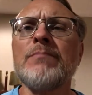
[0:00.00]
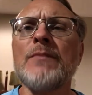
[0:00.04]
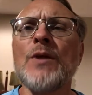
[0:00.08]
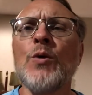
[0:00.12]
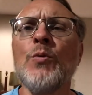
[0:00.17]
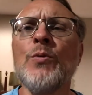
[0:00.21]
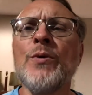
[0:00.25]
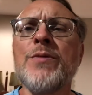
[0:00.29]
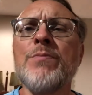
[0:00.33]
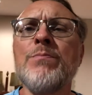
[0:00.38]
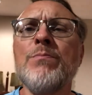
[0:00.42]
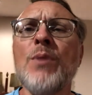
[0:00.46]

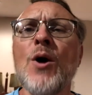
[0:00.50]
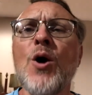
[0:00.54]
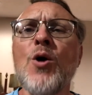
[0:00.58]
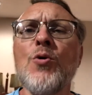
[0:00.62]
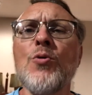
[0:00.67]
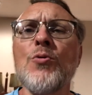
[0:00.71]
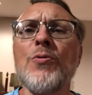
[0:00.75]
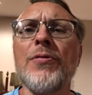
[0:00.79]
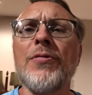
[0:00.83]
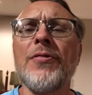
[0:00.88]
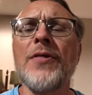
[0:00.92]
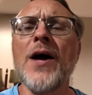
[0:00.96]
with
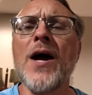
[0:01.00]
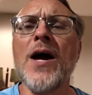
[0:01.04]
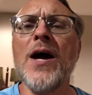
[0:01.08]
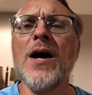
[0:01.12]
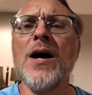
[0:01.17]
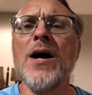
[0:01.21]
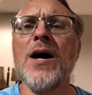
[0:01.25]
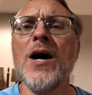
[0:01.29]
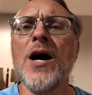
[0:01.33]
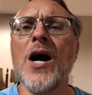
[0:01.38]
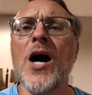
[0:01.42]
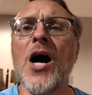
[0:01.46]
both
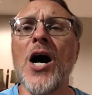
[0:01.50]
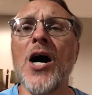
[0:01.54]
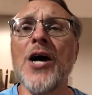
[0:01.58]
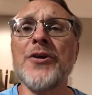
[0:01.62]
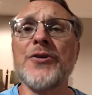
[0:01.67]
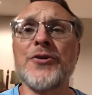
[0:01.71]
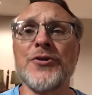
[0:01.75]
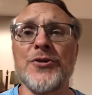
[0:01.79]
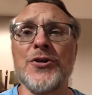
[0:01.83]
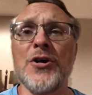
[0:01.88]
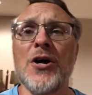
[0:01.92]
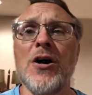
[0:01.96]

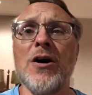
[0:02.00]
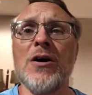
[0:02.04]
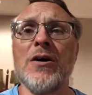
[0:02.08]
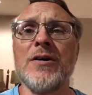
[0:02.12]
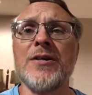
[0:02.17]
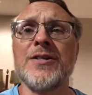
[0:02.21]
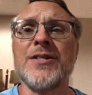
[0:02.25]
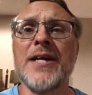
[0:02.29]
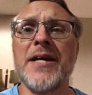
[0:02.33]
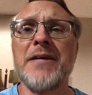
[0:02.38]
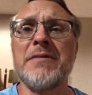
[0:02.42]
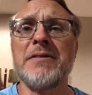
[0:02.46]

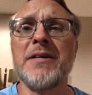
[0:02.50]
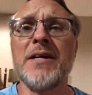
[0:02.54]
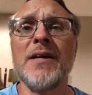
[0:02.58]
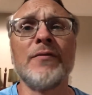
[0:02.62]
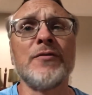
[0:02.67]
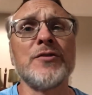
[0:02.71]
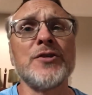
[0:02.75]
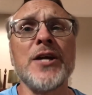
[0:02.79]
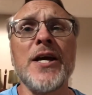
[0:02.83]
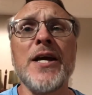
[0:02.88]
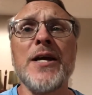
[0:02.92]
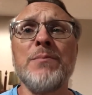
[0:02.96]
underdogs at give
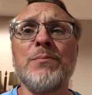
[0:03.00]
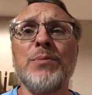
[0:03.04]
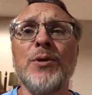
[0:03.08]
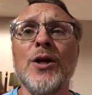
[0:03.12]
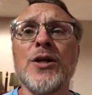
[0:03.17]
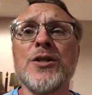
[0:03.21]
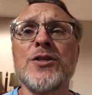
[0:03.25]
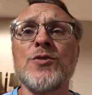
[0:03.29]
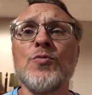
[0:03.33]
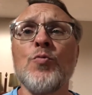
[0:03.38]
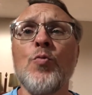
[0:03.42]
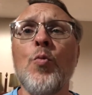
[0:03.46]
or take
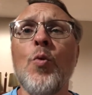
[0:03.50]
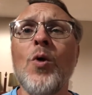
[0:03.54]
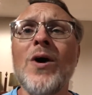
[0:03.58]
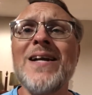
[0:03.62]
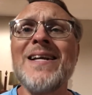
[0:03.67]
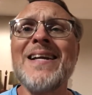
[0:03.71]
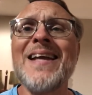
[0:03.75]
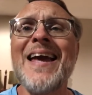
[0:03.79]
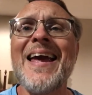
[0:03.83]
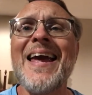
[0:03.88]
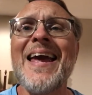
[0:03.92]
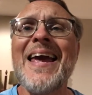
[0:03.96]
plus
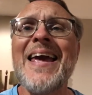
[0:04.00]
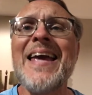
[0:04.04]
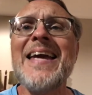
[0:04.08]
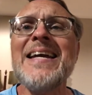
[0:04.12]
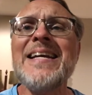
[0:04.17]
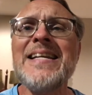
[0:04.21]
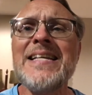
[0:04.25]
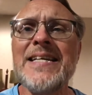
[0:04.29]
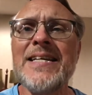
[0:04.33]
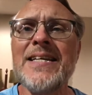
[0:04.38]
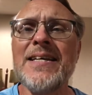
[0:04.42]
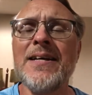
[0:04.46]

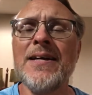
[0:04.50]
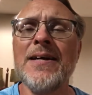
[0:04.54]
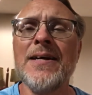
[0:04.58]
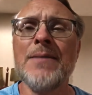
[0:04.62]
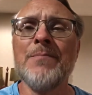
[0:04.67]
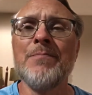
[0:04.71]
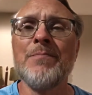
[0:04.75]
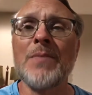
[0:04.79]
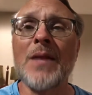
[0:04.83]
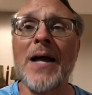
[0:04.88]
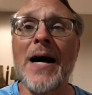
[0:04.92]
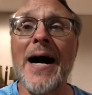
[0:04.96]
180
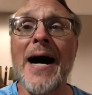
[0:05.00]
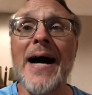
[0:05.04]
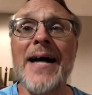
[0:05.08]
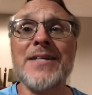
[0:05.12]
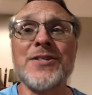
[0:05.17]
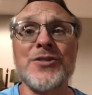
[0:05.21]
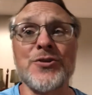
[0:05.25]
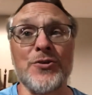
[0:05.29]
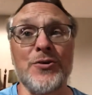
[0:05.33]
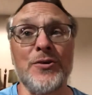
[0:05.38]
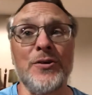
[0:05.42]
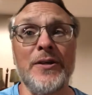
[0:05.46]
I
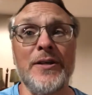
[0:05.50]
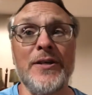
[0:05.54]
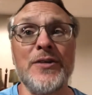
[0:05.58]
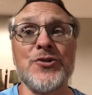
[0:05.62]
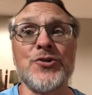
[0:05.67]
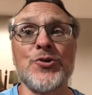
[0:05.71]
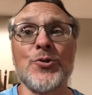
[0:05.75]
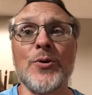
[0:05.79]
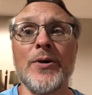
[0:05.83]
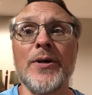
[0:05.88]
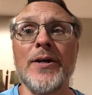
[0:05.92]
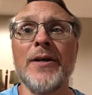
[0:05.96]
certainly
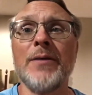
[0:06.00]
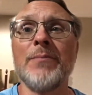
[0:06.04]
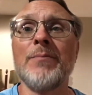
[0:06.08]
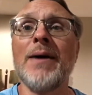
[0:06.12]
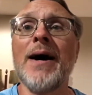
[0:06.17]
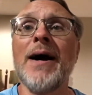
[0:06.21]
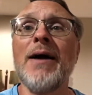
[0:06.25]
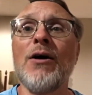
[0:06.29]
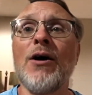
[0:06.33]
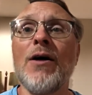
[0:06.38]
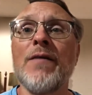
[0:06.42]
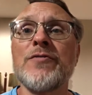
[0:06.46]
enjoyed it.
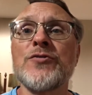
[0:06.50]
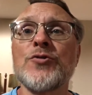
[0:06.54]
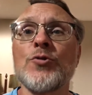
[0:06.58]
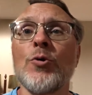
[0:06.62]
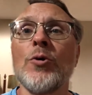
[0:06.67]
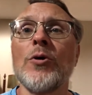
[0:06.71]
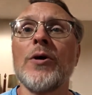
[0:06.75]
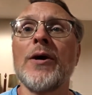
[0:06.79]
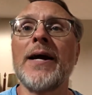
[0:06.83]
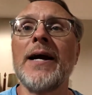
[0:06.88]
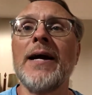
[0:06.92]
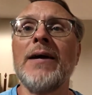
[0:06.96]
My
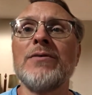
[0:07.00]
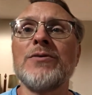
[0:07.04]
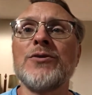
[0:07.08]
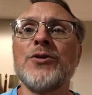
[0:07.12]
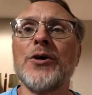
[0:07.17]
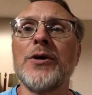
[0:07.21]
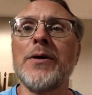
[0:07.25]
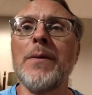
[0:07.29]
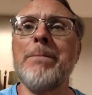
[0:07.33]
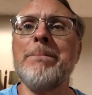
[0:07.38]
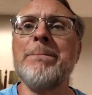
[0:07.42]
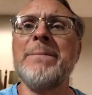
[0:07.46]
offshore account
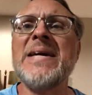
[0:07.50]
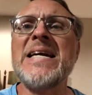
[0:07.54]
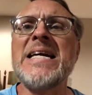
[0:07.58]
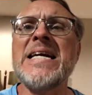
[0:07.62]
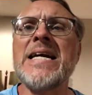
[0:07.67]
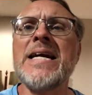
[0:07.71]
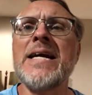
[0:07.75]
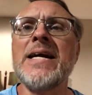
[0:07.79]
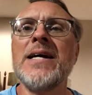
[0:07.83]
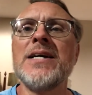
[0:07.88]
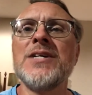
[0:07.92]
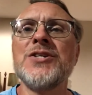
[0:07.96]
took a
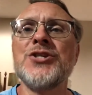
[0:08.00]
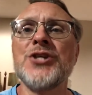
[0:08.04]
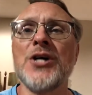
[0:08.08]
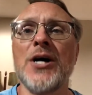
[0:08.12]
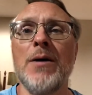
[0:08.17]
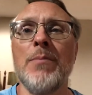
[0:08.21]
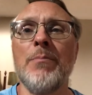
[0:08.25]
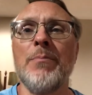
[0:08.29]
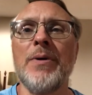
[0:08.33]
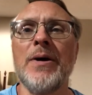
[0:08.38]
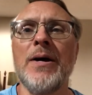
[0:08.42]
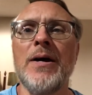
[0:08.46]
big
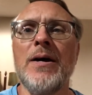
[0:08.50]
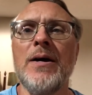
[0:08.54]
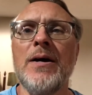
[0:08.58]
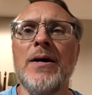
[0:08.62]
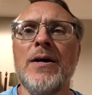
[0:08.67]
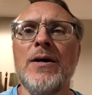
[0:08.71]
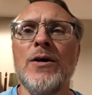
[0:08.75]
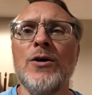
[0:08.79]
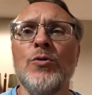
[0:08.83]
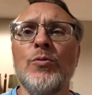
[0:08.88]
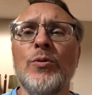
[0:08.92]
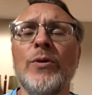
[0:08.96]
jump.
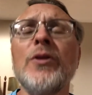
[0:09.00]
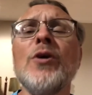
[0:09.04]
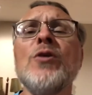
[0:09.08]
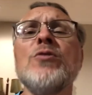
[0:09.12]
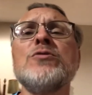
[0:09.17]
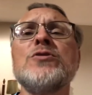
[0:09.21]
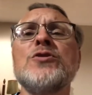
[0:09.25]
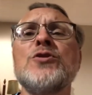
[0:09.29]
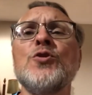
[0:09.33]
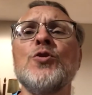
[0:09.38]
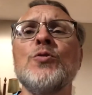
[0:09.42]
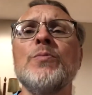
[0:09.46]
With
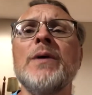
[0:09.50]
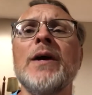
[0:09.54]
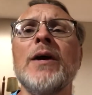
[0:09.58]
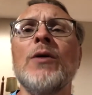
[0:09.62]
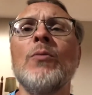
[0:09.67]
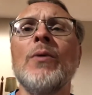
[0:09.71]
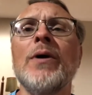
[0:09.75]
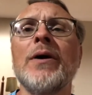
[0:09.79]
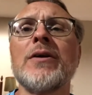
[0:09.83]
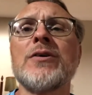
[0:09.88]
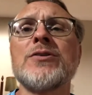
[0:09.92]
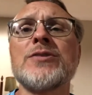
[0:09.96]
those two big
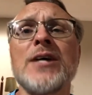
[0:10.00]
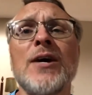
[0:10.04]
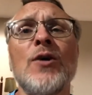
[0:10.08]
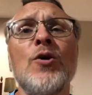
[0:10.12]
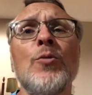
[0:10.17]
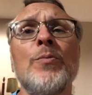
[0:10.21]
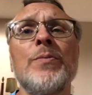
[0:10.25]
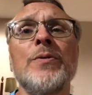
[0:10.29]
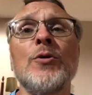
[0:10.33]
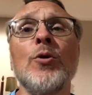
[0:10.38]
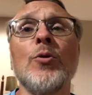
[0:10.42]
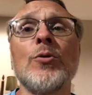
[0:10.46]
winners, I
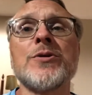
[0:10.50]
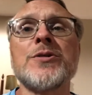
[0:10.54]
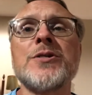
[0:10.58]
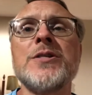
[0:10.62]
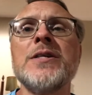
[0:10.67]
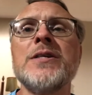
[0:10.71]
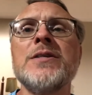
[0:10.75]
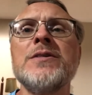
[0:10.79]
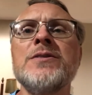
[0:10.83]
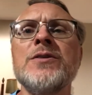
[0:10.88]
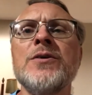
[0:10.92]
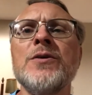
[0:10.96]
hope yours
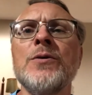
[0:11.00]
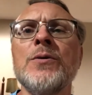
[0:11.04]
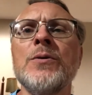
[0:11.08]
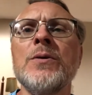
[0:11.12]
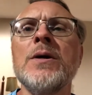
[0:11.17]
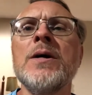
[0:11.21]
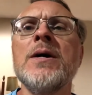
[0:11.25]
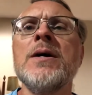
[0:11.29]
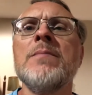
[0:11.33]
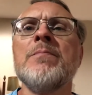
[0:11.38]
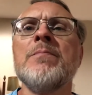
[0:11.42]
did too.